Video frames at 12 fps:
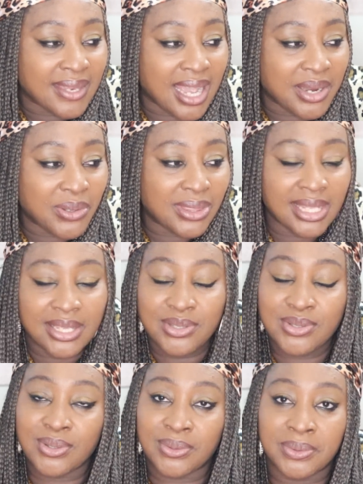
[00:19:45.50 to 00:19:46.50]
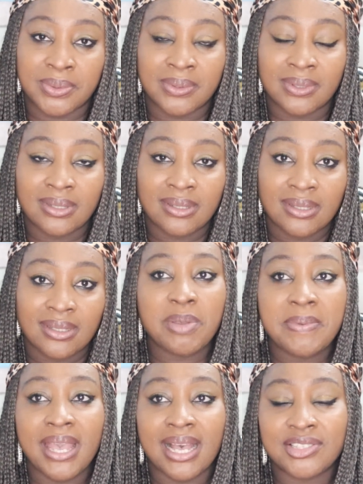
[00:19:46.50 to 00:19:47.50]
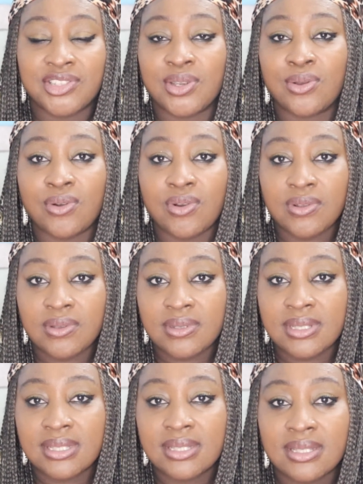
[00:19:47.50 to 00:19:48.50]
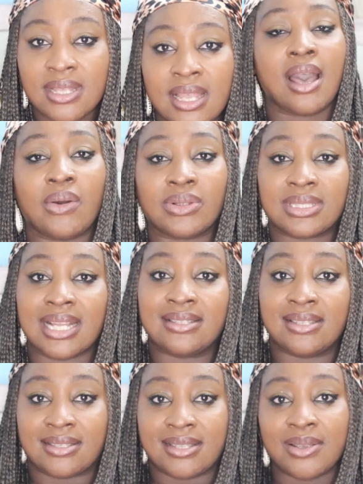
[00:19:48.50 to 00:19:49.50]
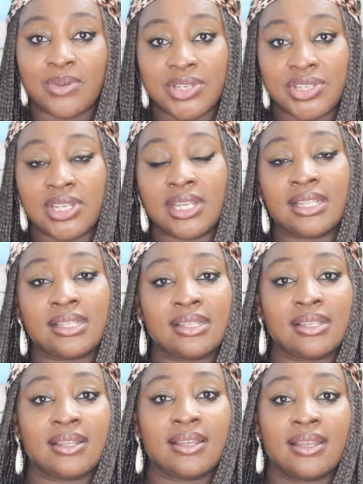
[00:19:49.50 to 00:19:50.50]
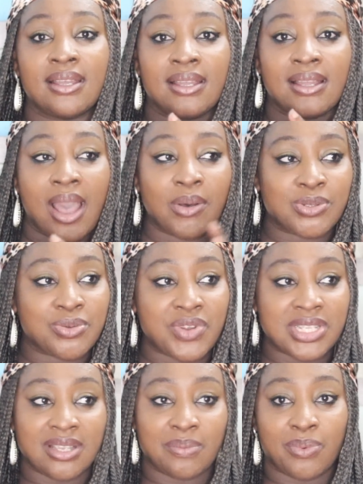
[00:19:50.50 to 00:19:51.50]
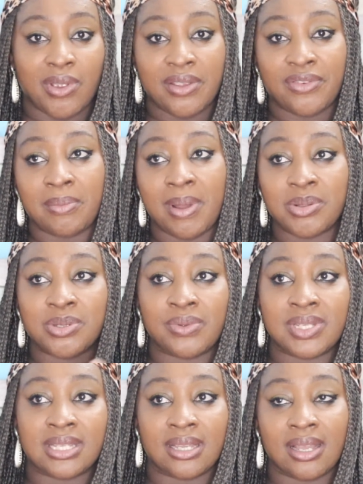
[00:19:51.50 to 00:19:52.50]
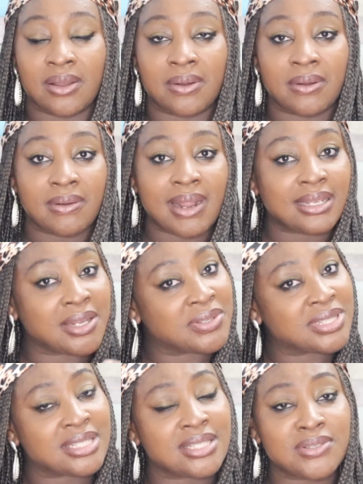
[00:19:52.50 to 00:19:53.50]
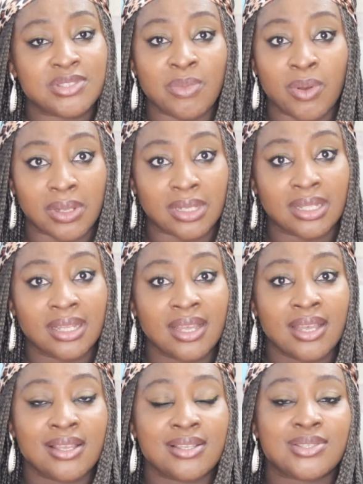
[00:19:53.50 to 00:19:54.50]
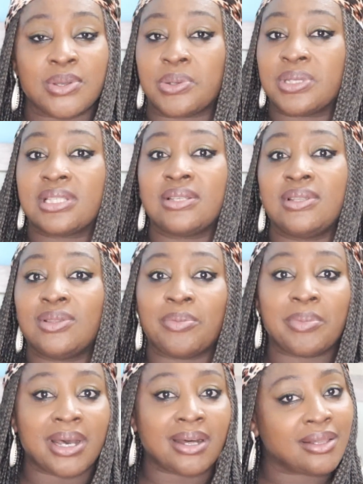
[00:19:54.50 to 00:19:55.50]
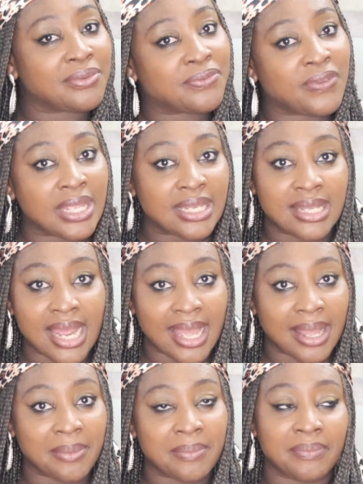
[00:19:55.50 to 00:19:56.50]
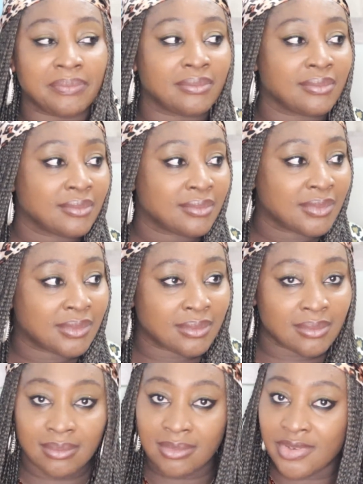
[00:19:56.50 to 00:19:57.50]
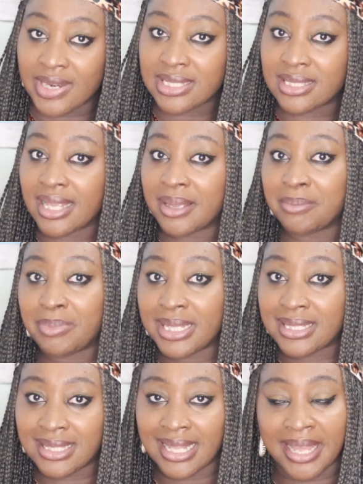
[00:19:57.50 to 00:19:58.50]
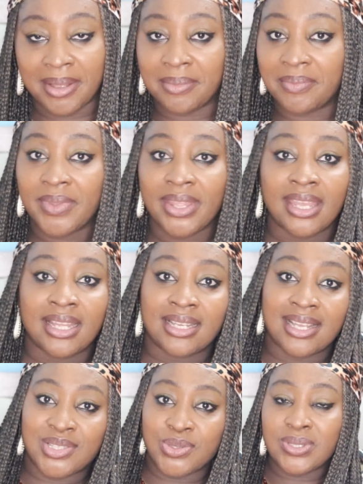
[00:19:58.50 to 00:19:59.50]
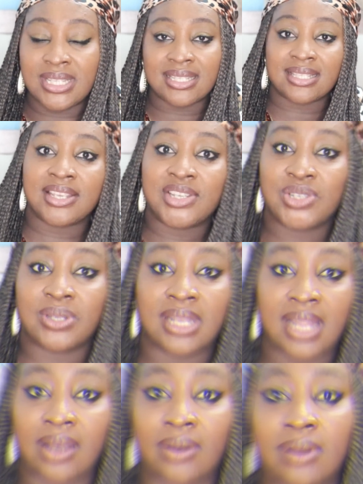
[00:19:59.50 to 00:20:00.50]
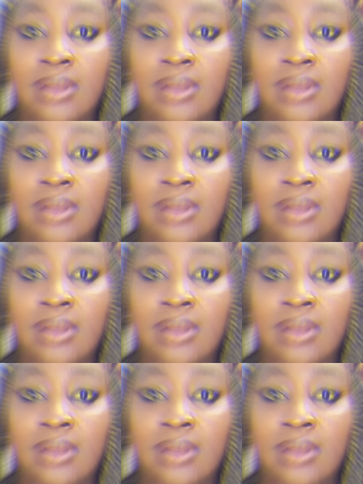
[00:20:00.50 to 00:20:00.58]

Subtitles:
I don't think so. Maybe as she grows, I'll start distinguishing how to raise a boy from how to raise a girl. Right now she's still small, so it's still the normal feed them, dress them, bathe them. There's no distinction now.